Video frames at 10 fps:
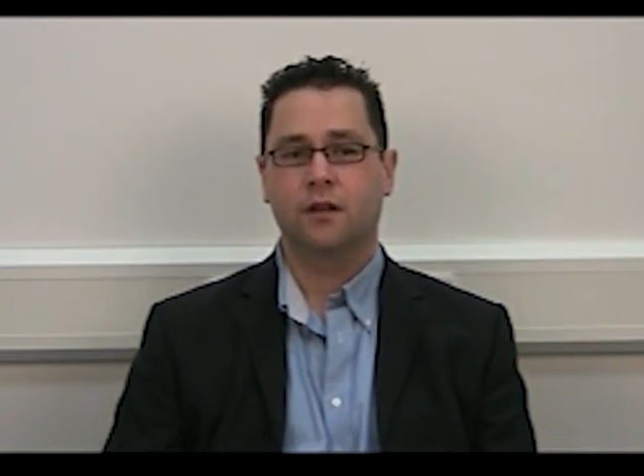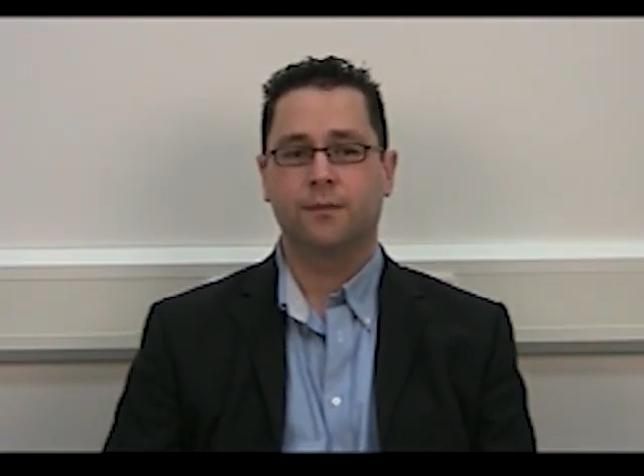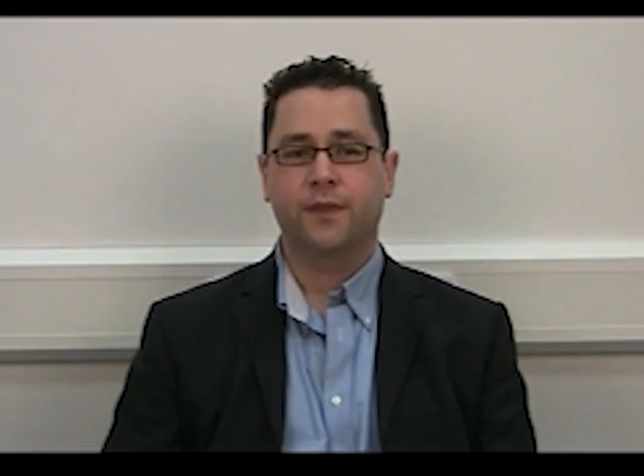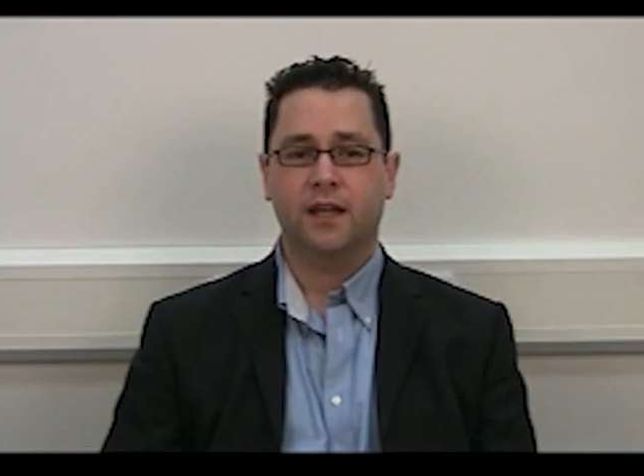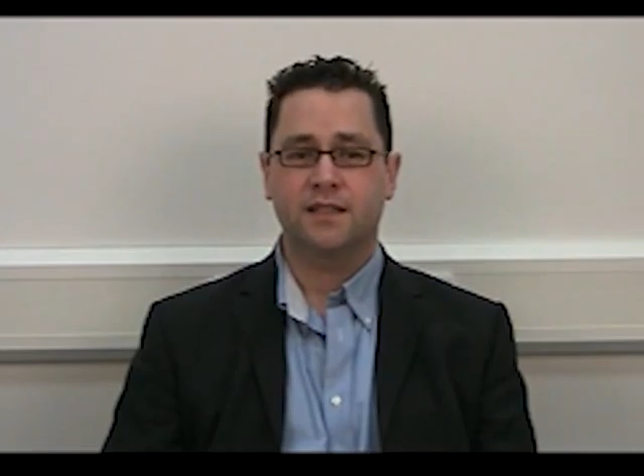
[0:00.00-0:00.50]

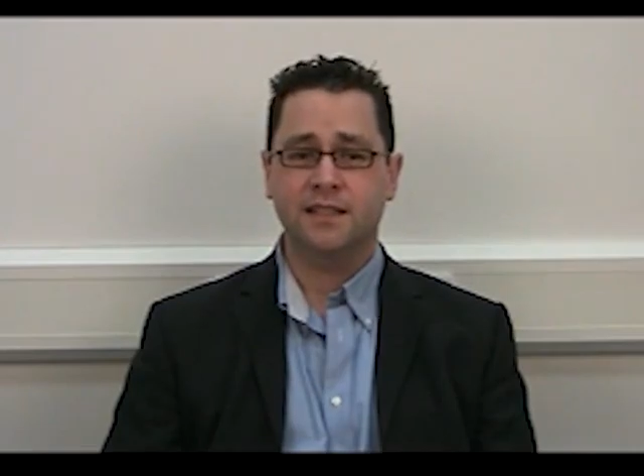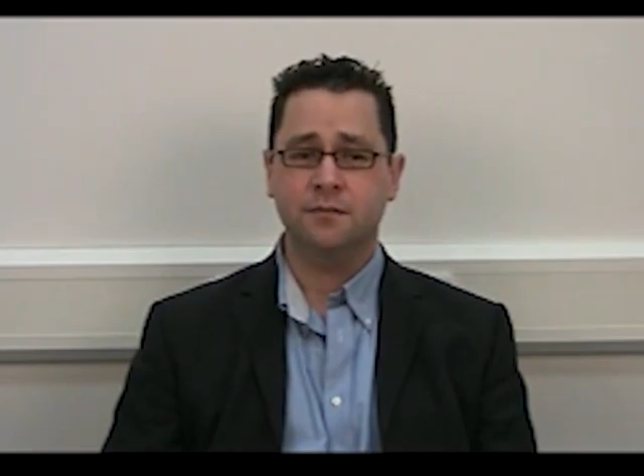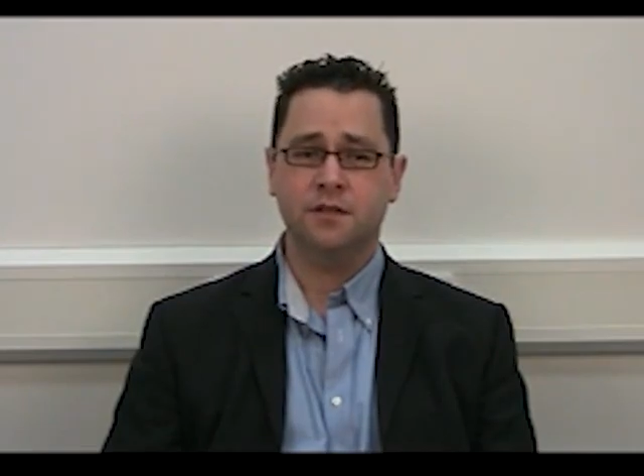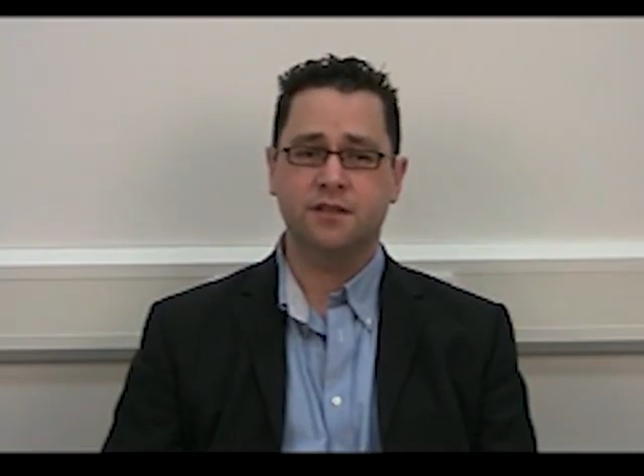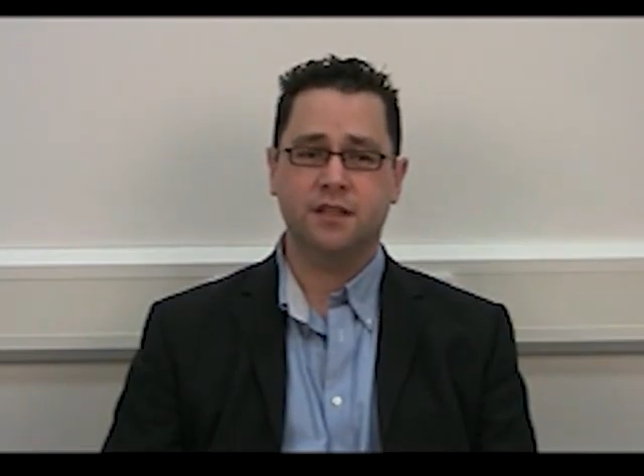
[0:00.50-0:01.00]
Assessment
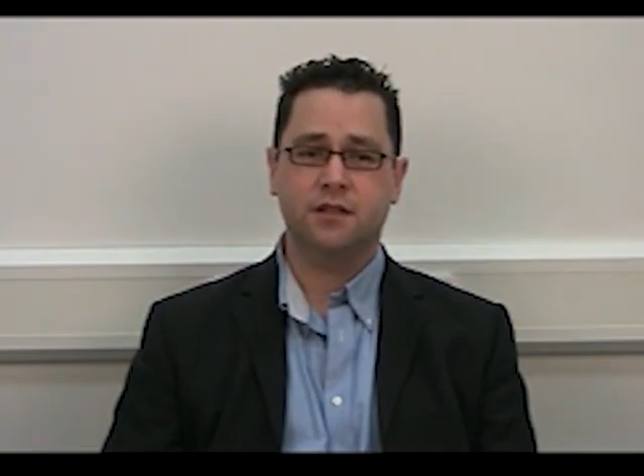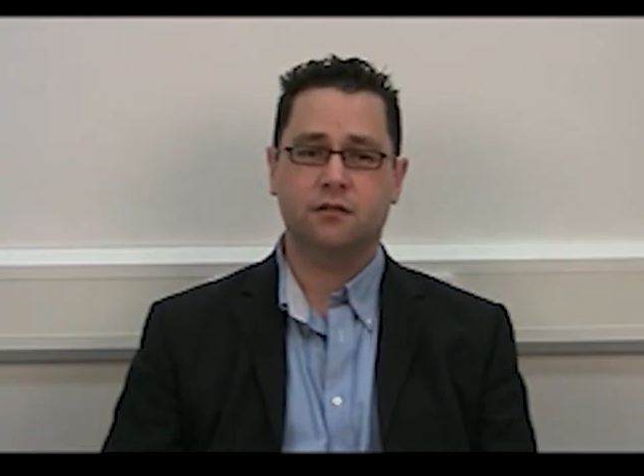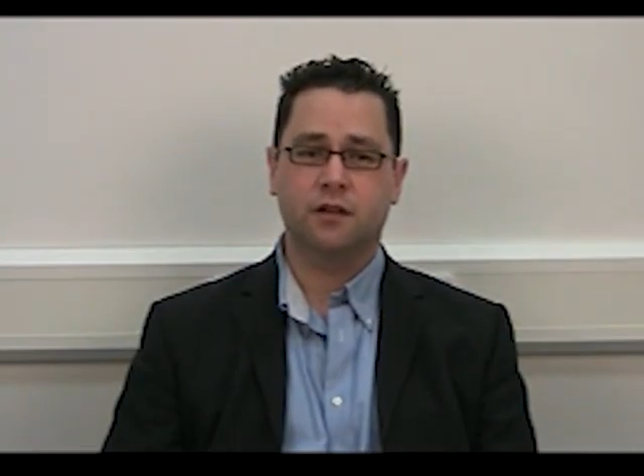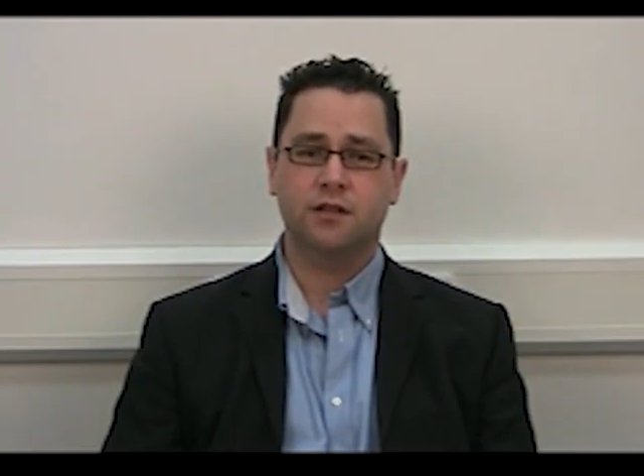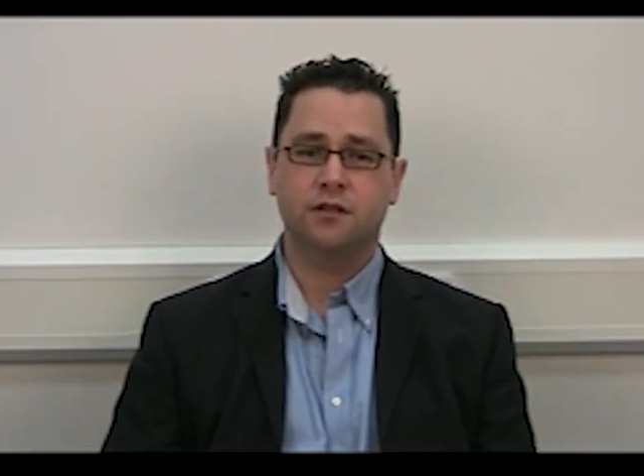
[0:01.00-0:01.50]
is
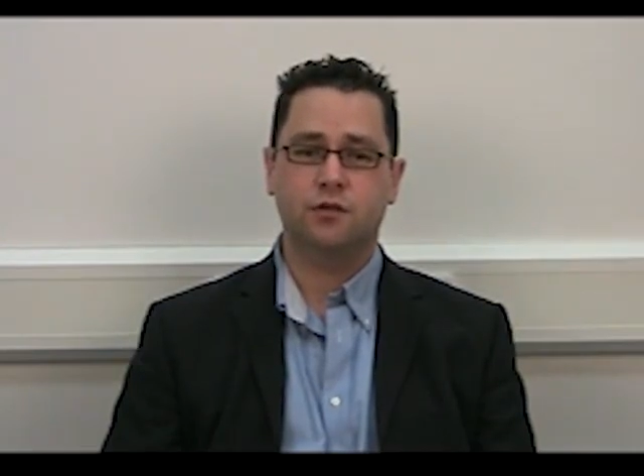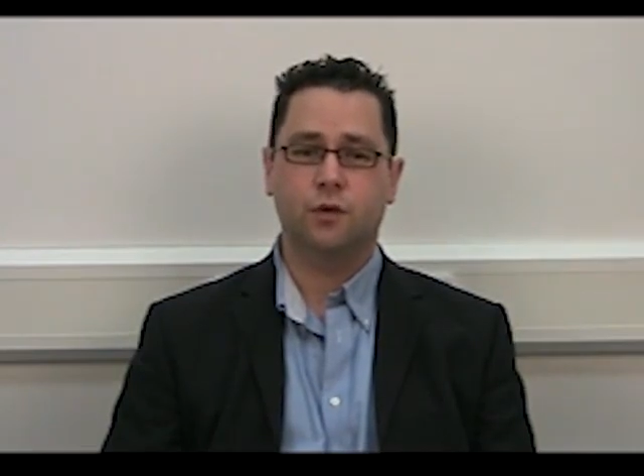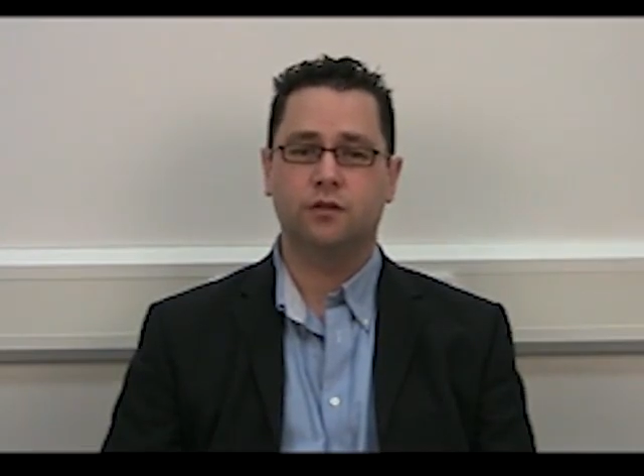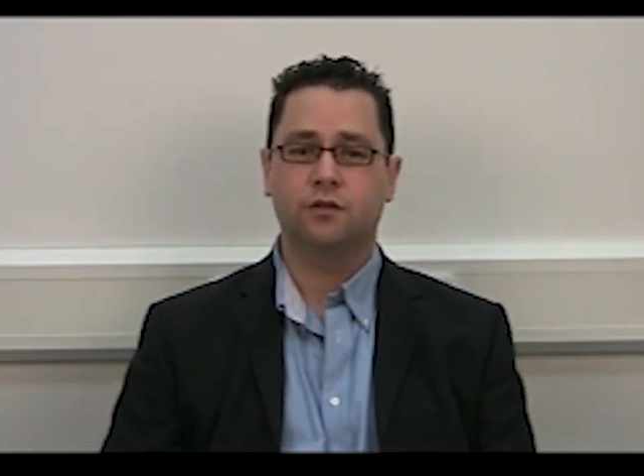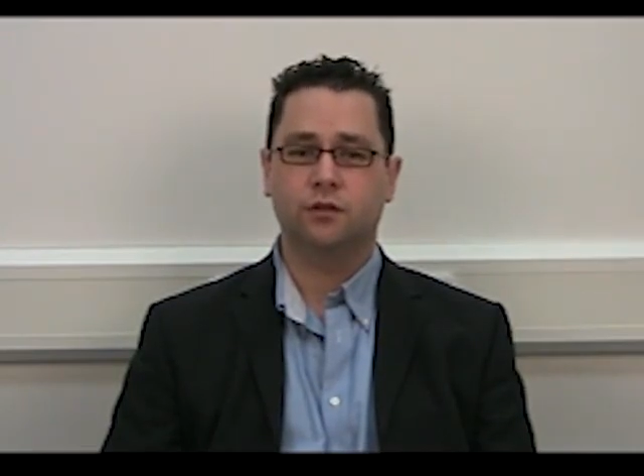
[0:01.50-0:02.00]
integrated throughout
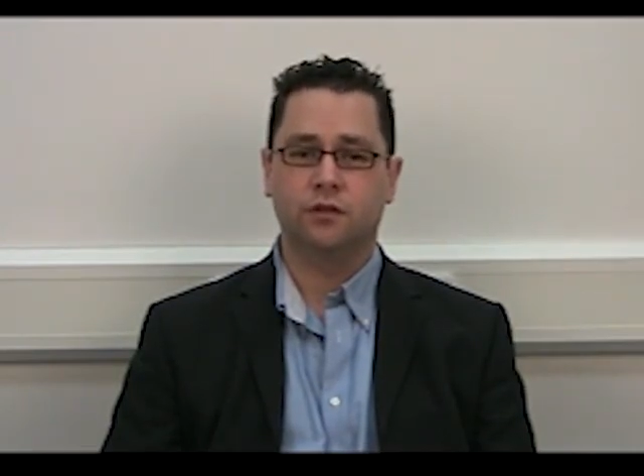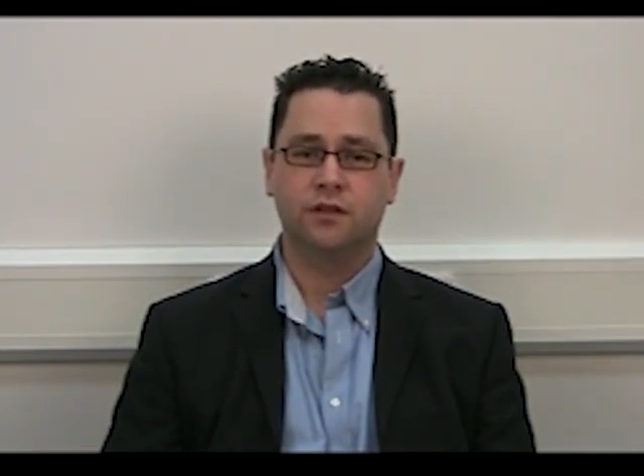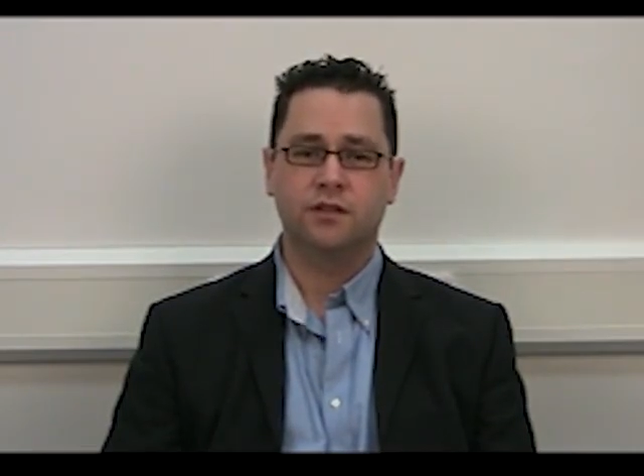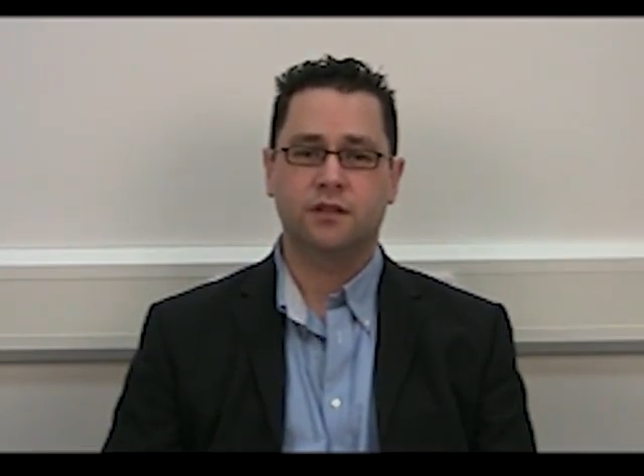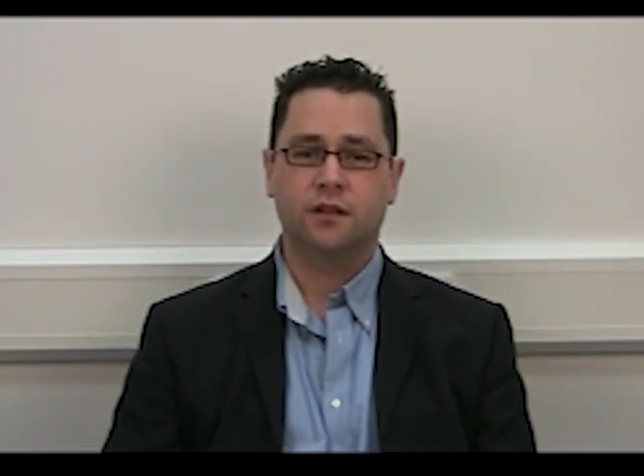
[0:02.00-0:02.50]
the units.